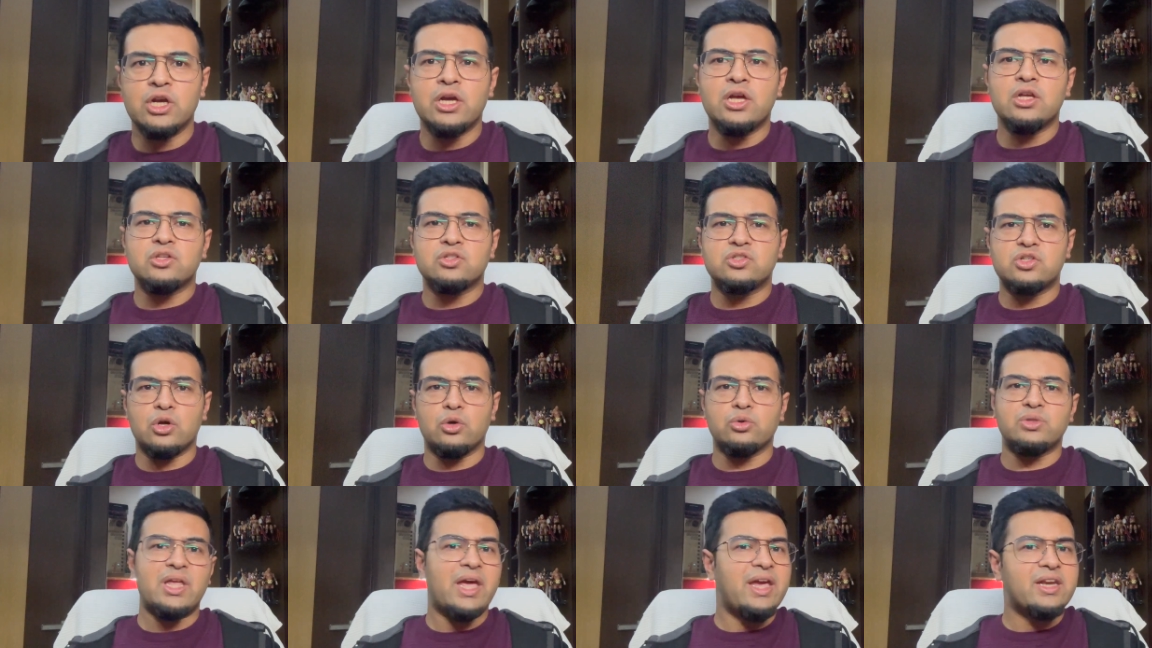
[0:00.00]

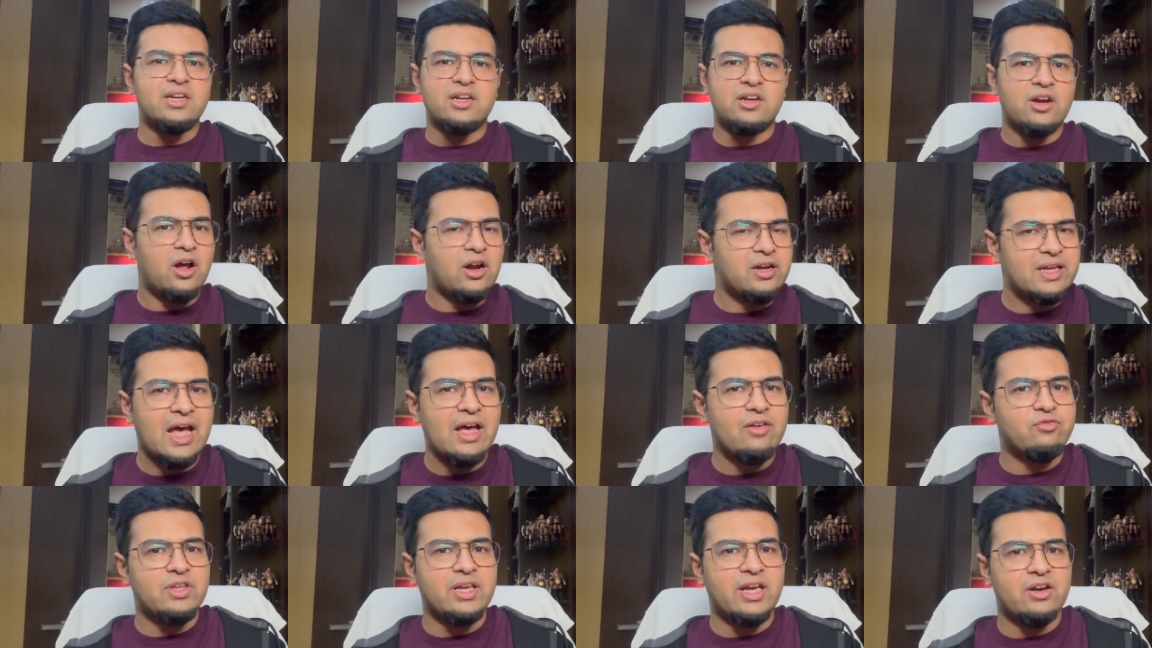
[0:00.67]
so they did not
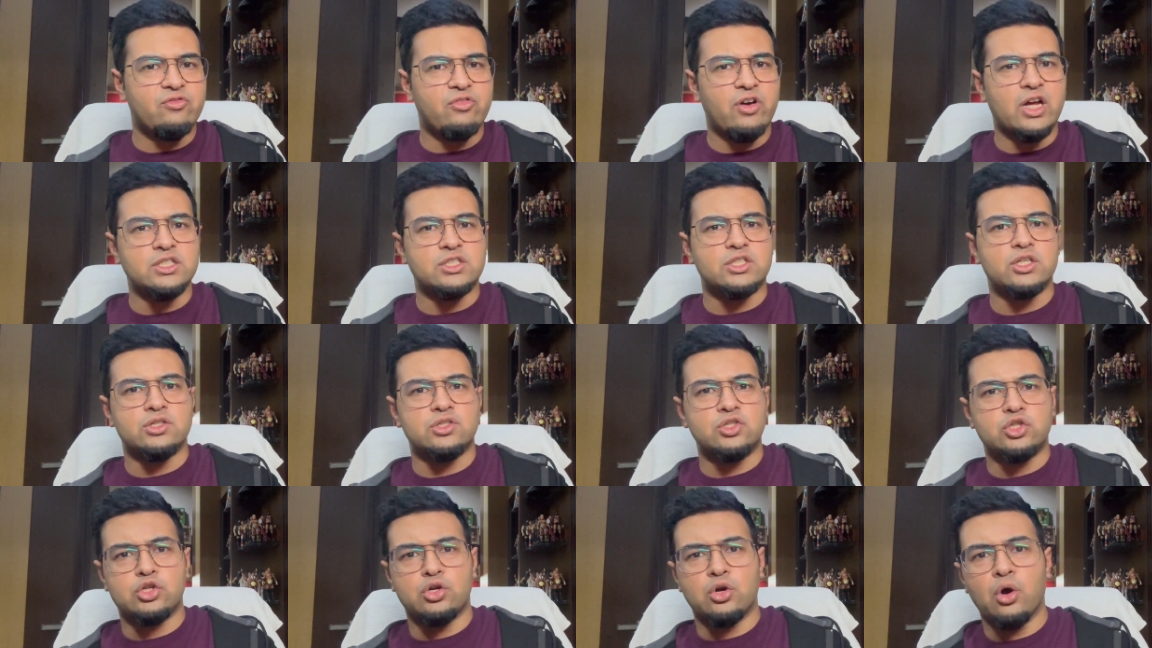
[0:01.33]
have the
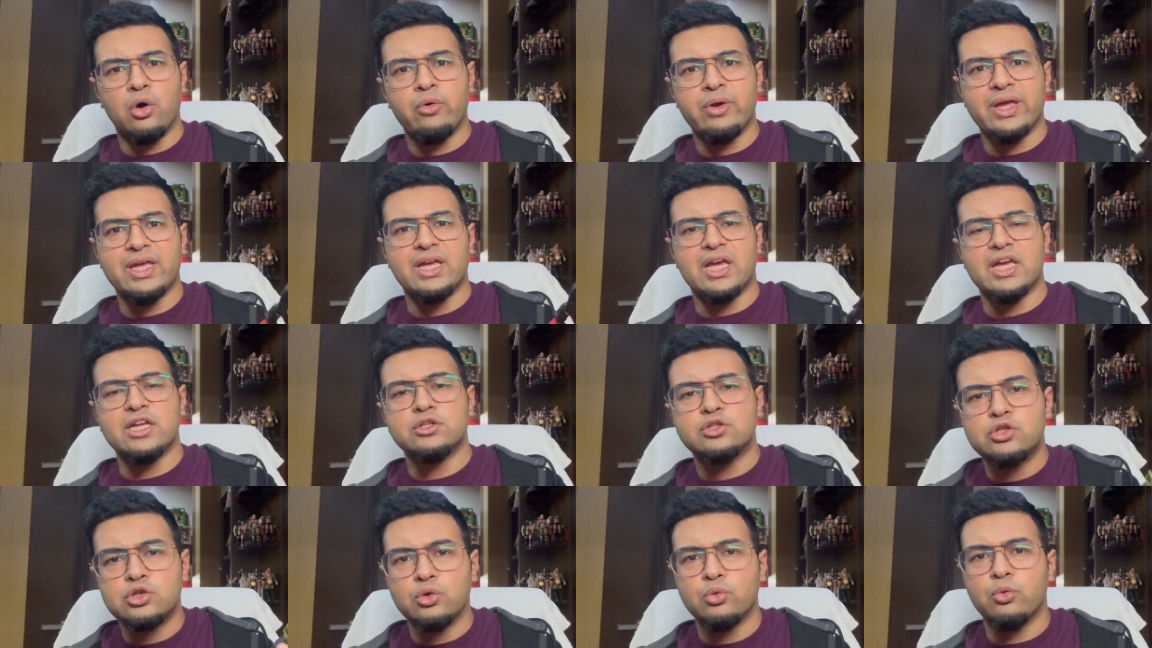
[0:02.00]
advantage going
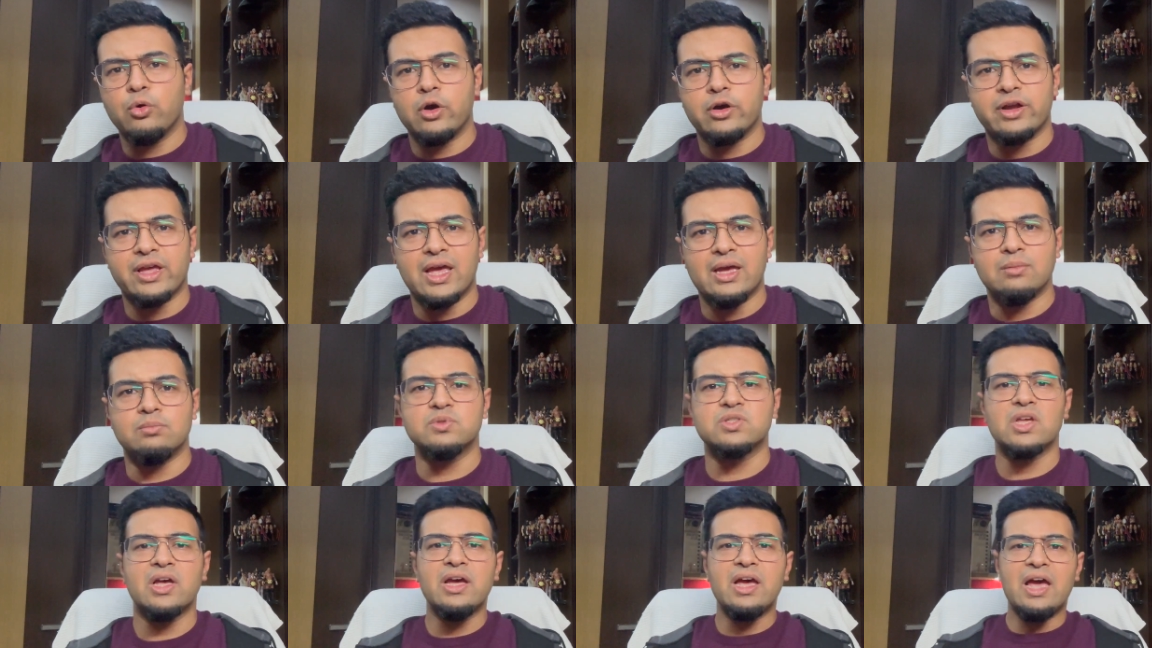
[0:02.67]
into
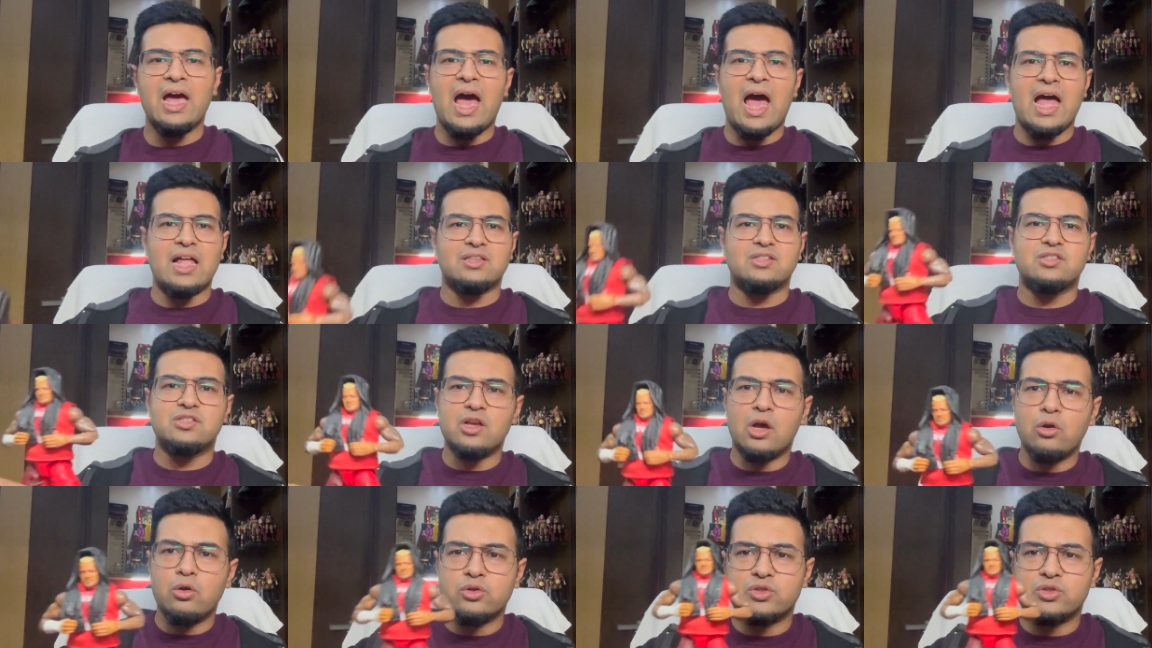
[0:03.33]
WarGames. And Solo